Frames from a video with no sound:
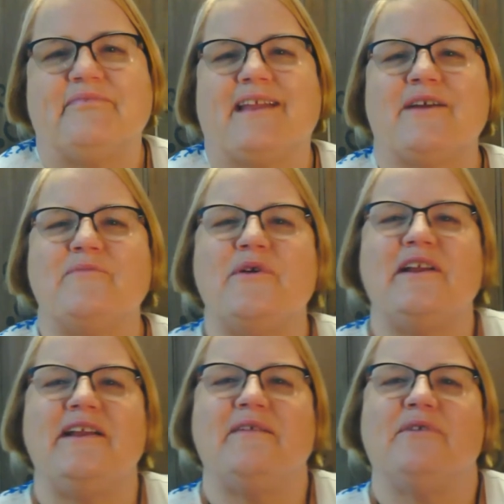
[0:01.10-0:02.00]
Good
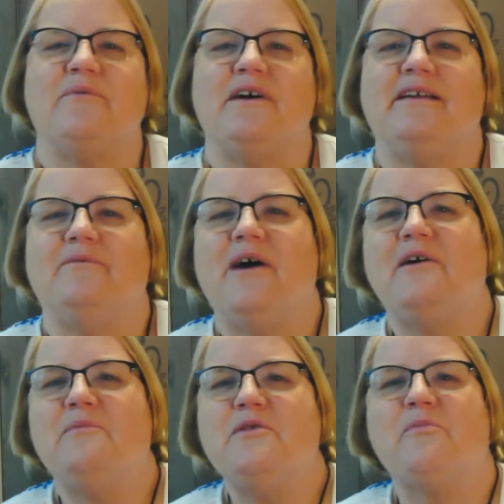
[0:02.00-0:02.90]
morning, everyone.
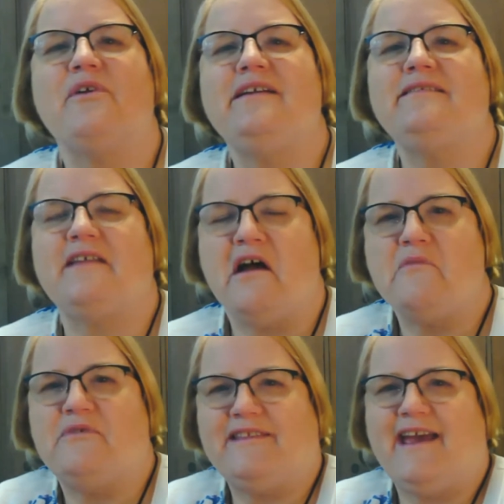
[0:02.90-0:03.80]
Welcome to Breeze
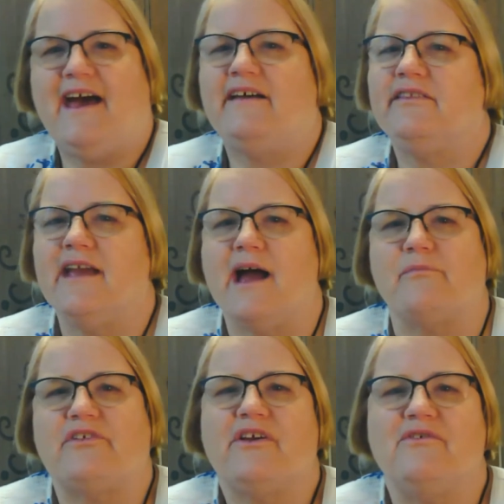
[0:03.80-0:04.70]
Time with Kathy.
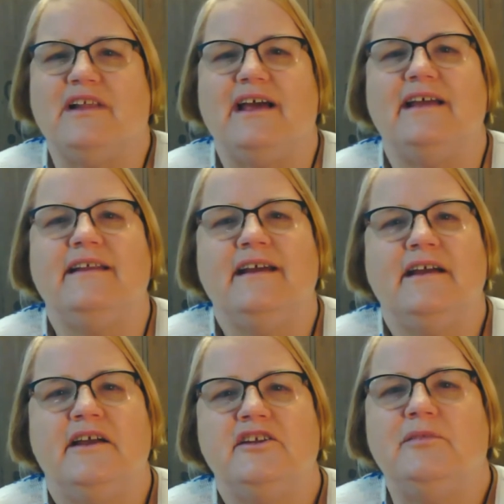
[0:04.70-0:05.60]
I'm so glad
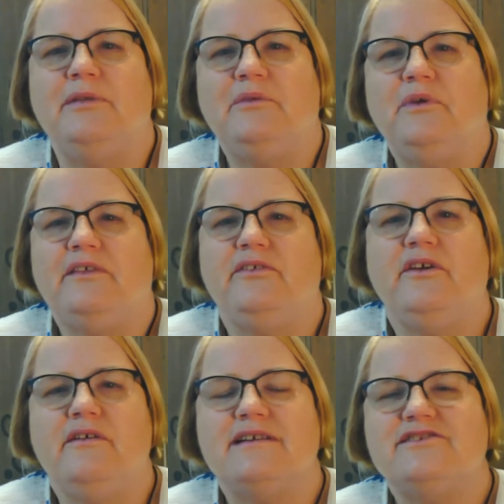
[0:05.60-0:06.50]
to be with
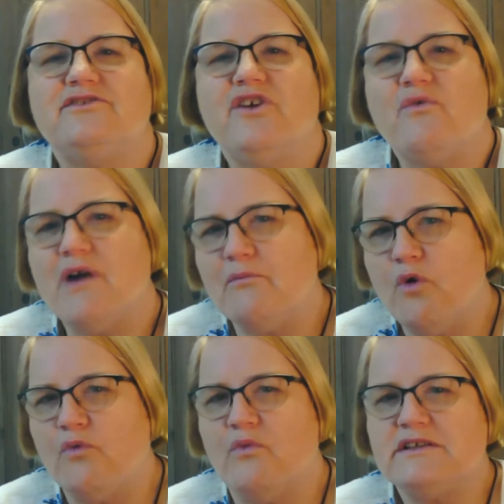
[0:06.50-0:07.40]
you. As you know, I'm
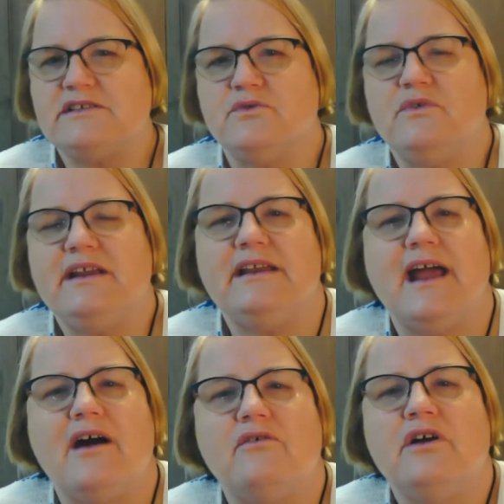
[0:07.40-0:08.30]
on once a week
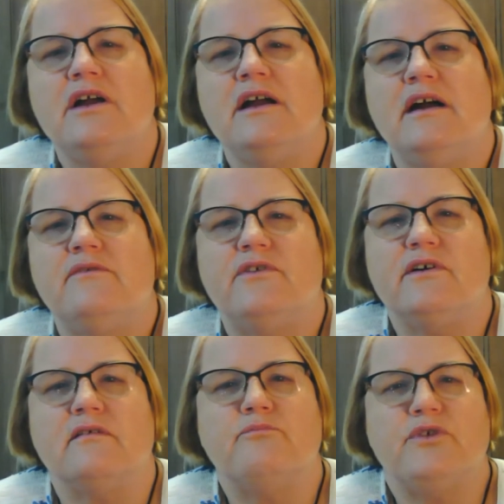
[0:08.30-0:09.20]
now
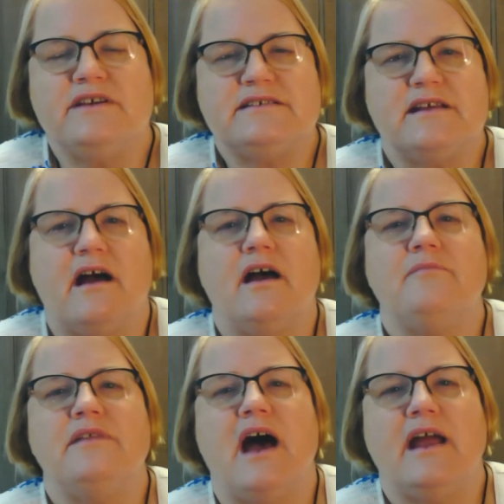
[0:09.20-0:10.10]
for Breeze
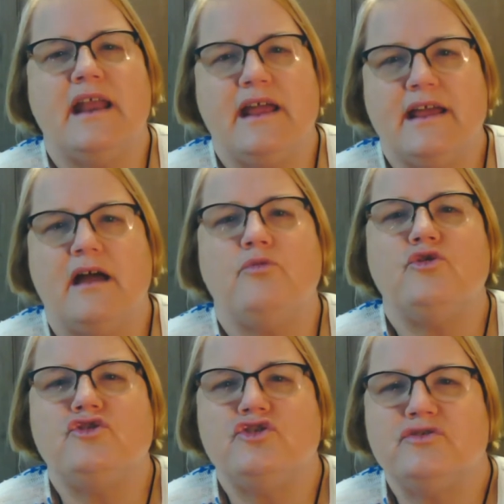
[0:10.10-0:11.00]
Time, 9 a.m.
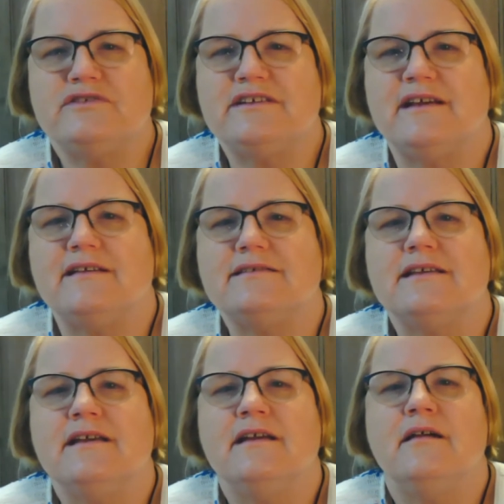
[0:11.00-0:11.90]
on
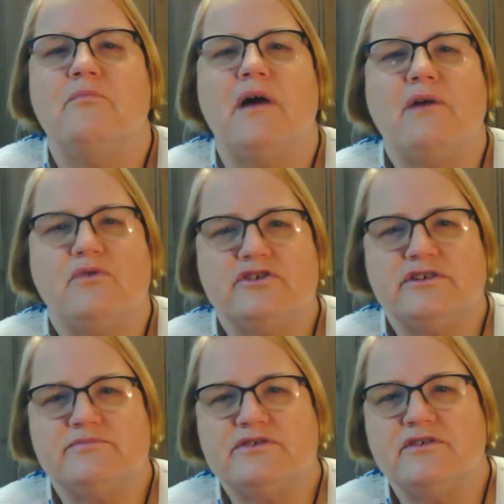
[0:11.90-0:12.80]
Tuesdays. My
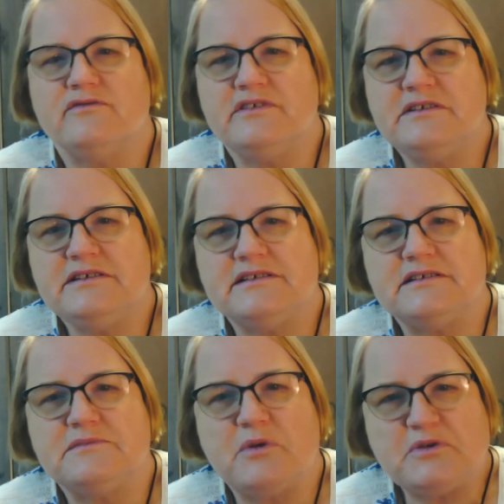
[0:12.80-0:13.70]
worship service is
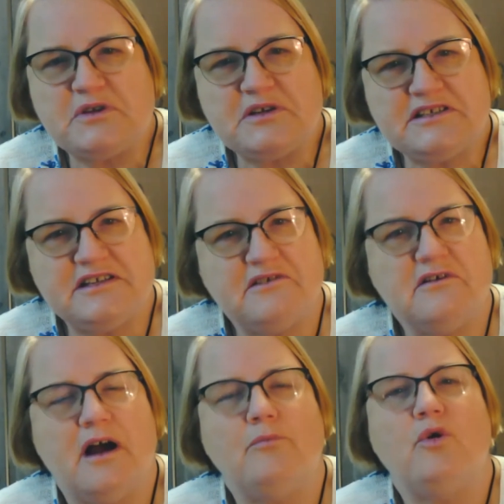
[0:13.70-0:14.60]
supposed to still
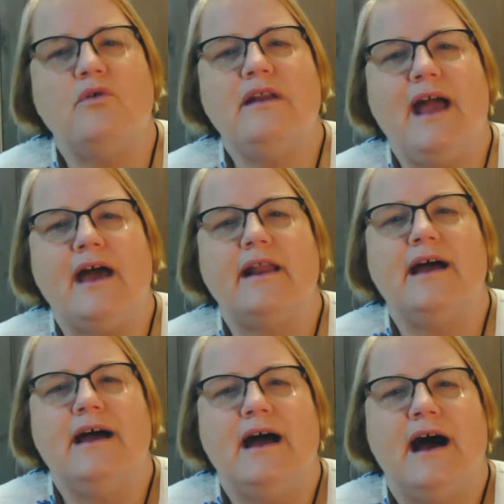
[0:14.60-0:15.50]
come on at
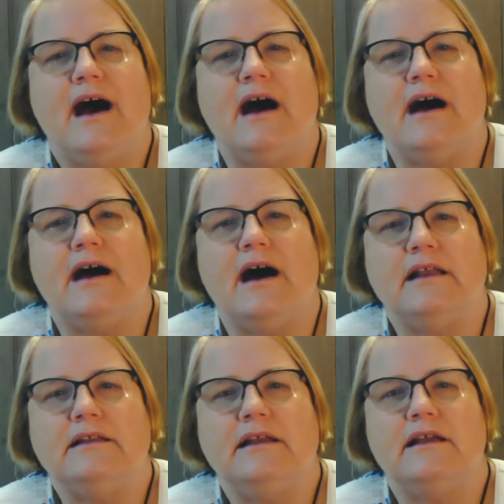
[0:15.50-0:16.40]

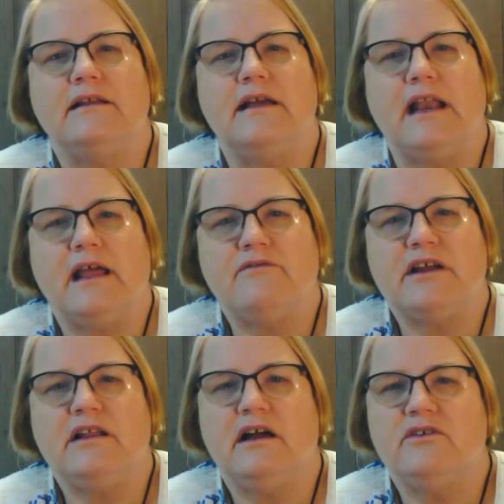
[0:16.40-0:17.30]
11
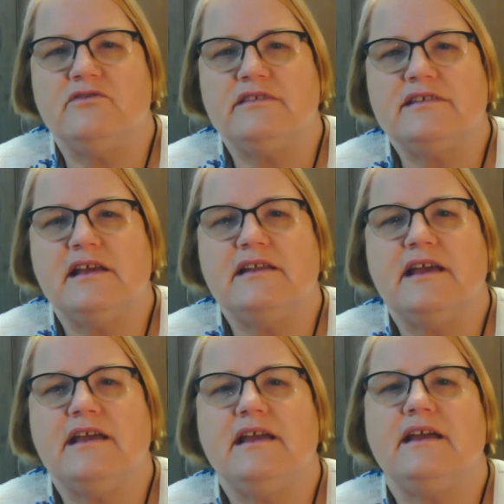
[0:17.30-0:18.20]
o'clock on
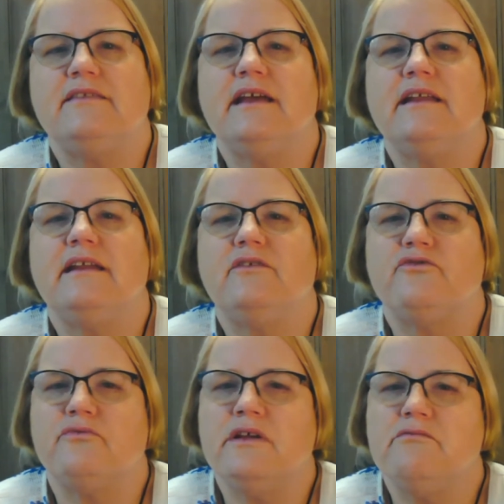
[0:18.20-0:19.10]
Sunday, and then it is
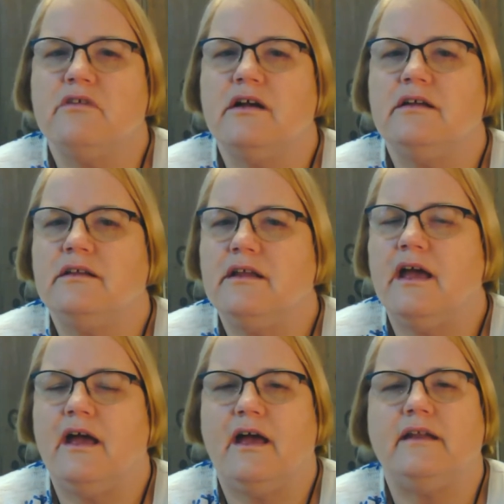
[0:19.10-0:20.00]
rerun
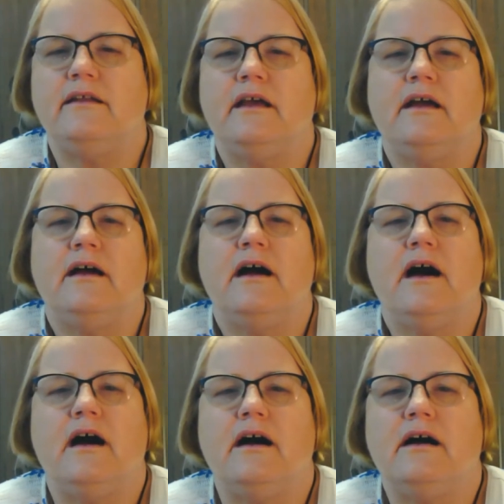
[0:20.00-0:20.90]
at
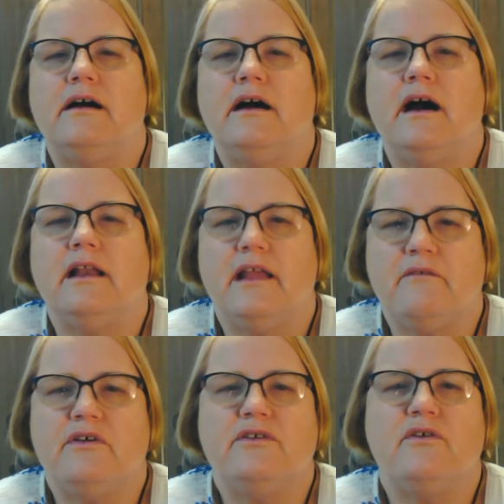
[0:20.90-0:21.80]

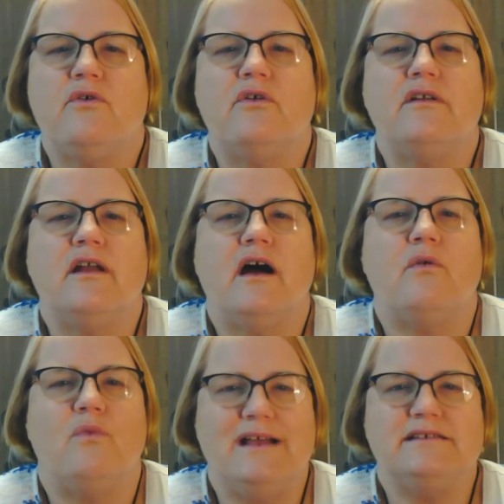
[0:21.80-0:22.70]
11
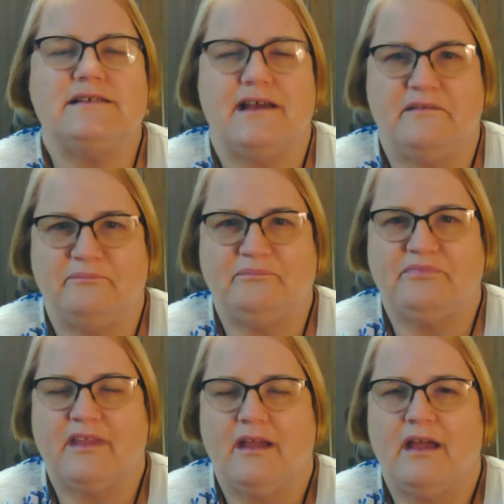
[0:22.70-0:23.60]
on Wednesday.
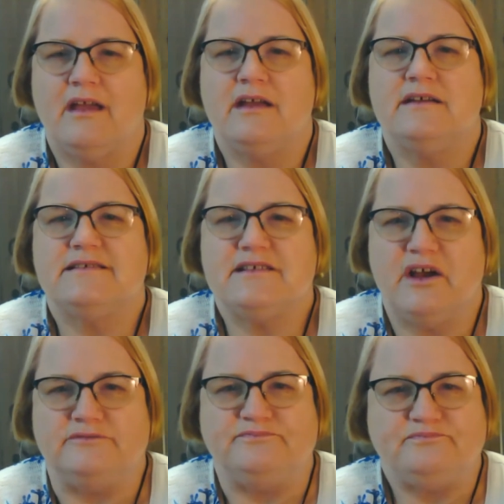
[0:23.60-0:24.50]
So,